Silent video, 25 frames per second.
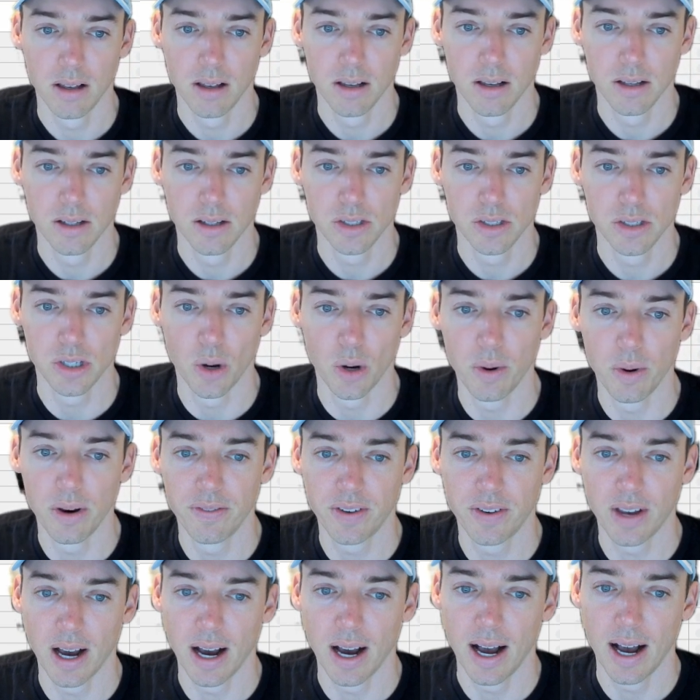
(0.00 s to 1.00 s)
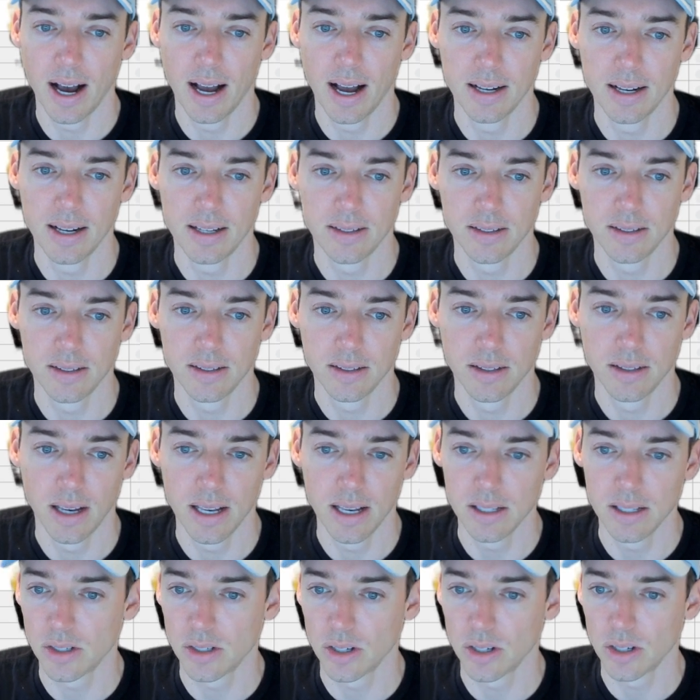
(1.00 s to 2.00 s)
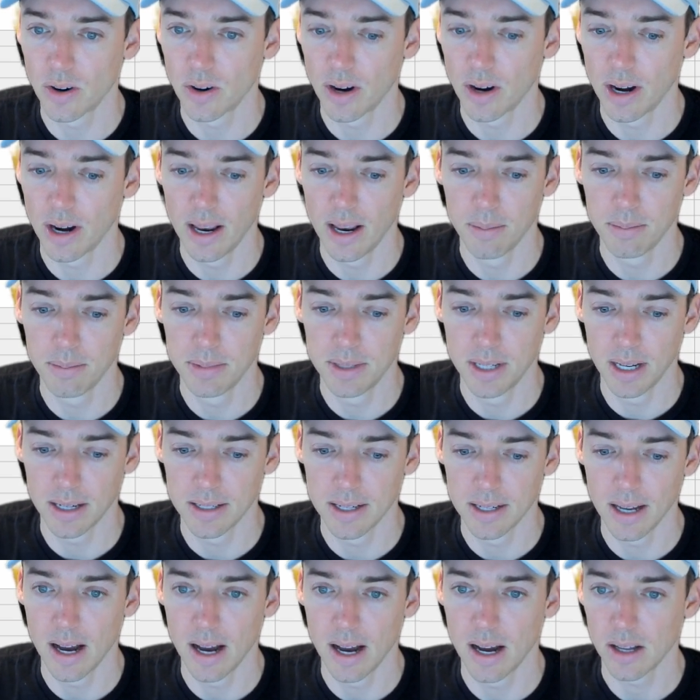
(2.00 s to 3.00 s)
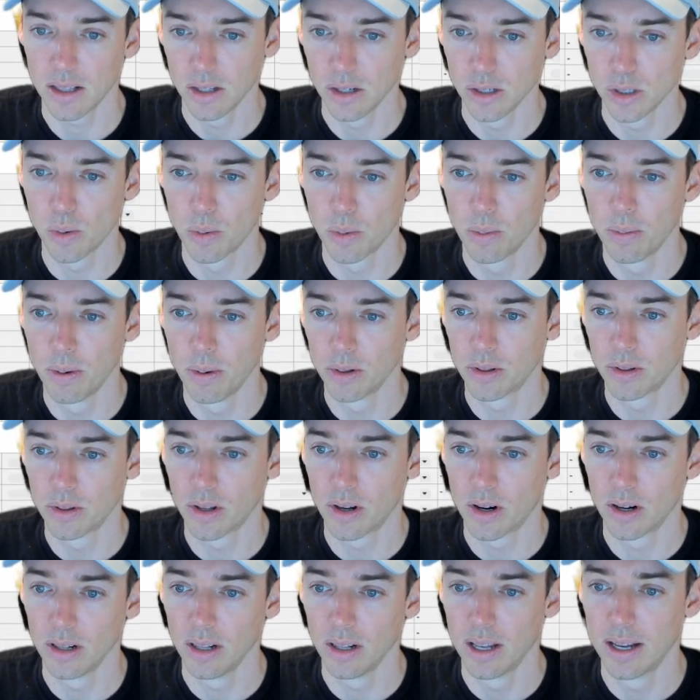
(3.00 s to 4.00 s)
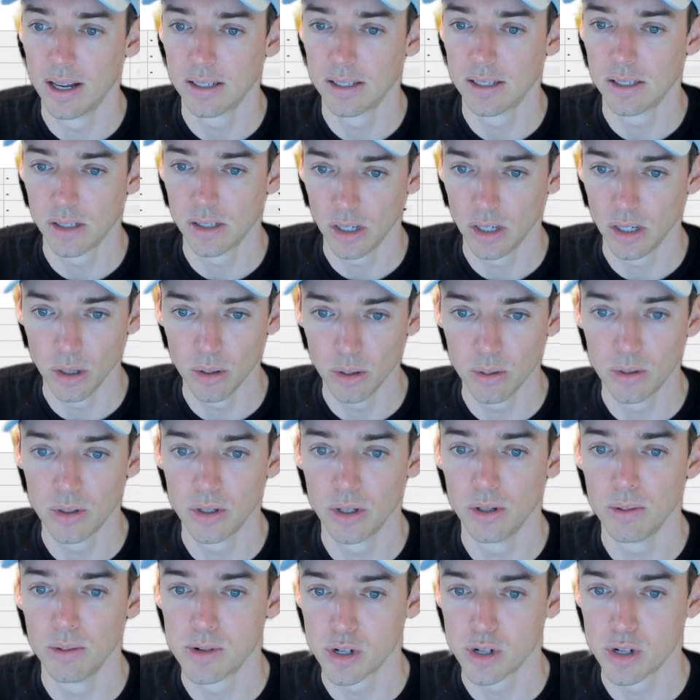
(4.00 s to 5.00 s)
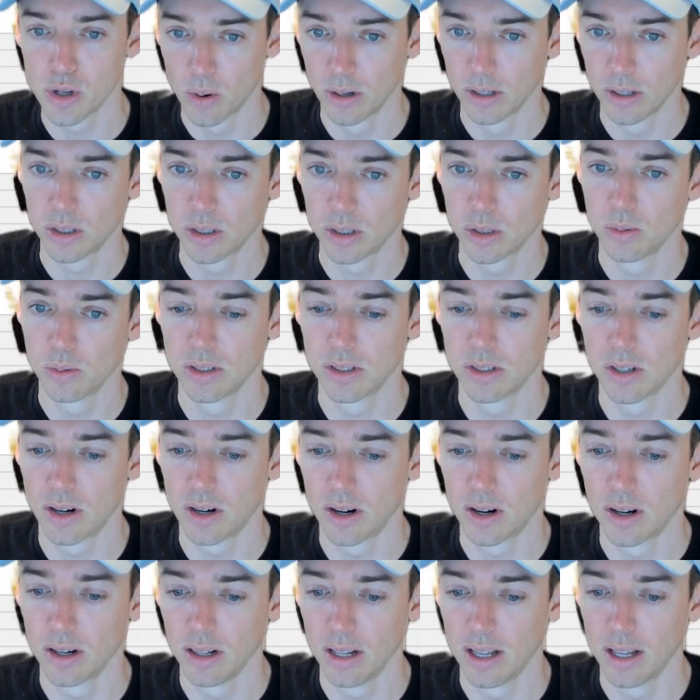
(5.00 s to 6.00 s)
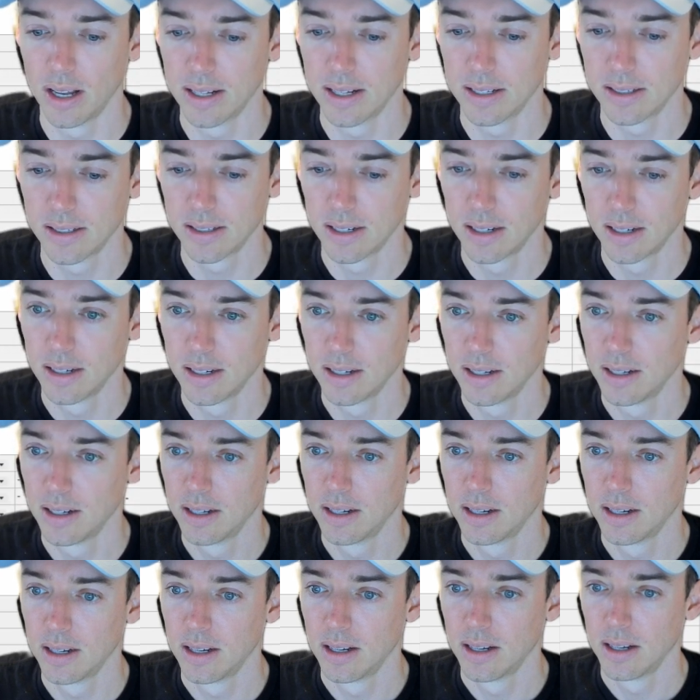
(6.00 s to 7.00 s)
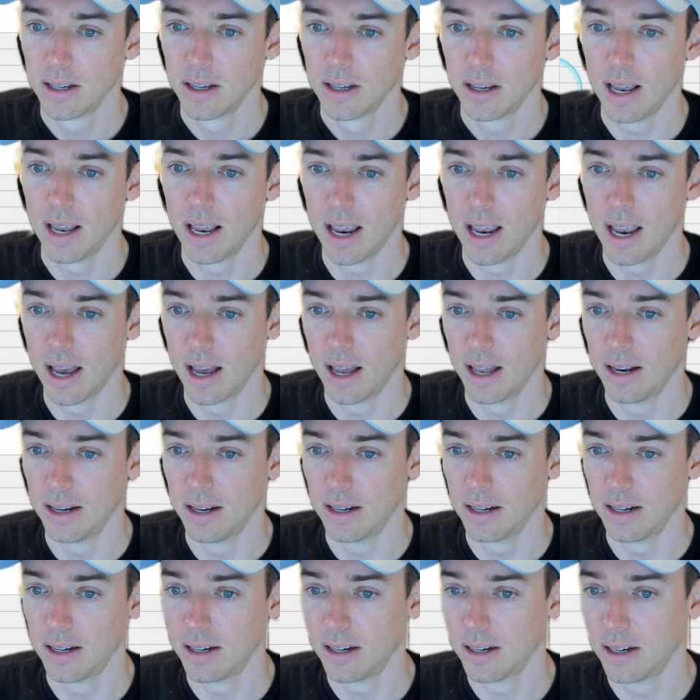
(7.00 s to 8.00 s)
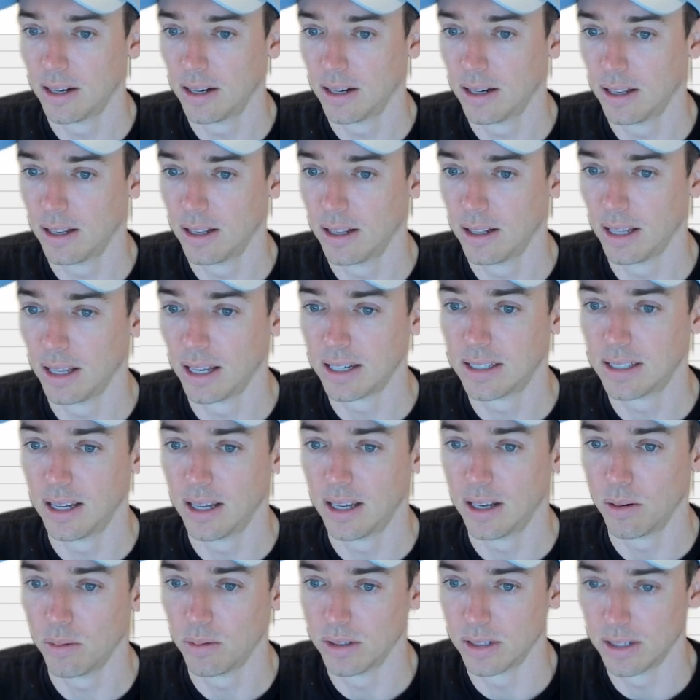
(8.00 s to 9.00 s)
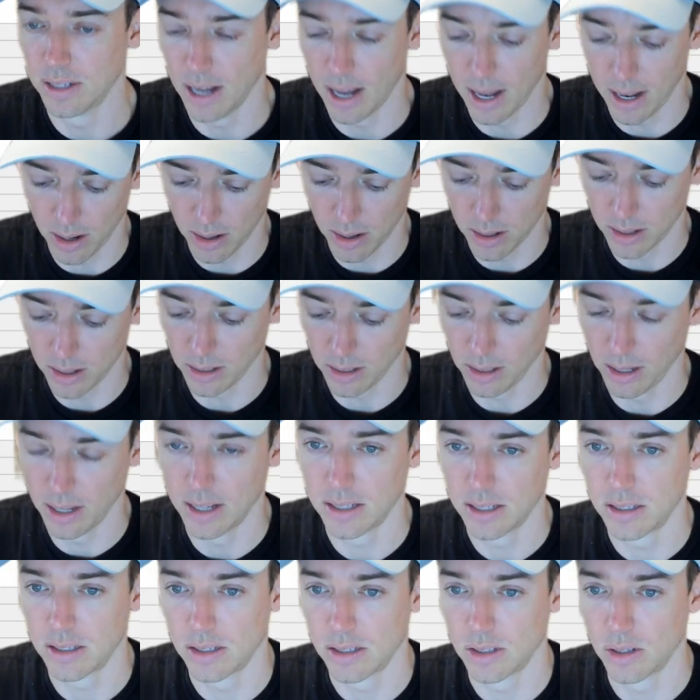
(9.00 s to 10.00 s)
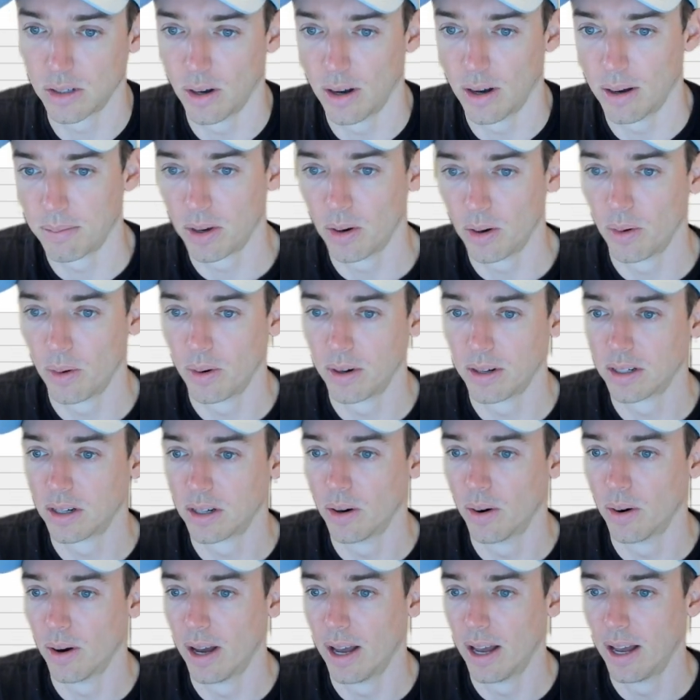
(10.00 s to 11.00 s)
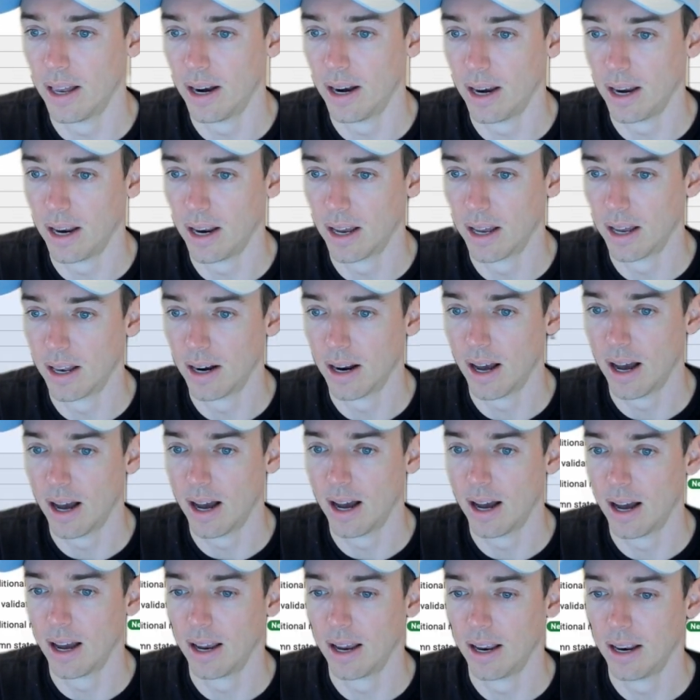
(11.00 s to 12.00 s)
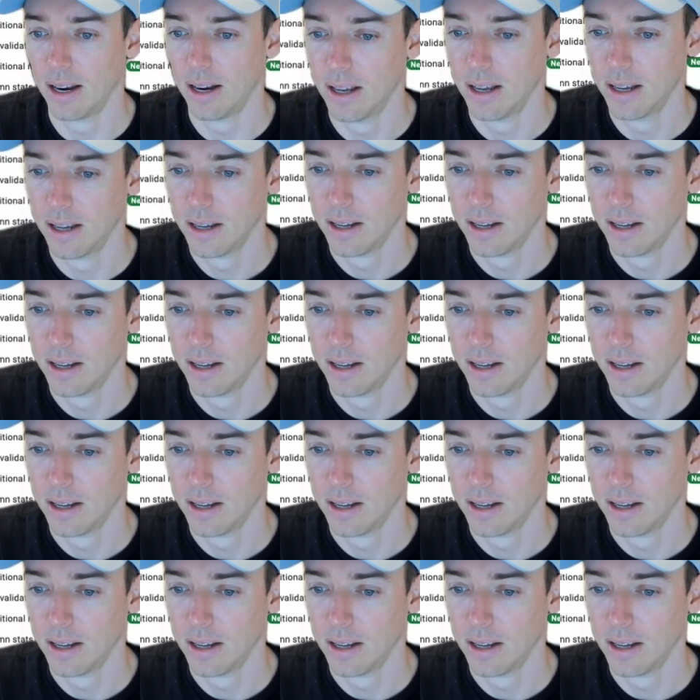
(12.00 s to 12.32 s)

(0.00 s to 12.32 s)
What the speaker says: So we've got Instagram, TikTok, those were both on our list. YouTube Shorts was on our list. And LinkedIn was not on our list. So I'm going to go ahead and hide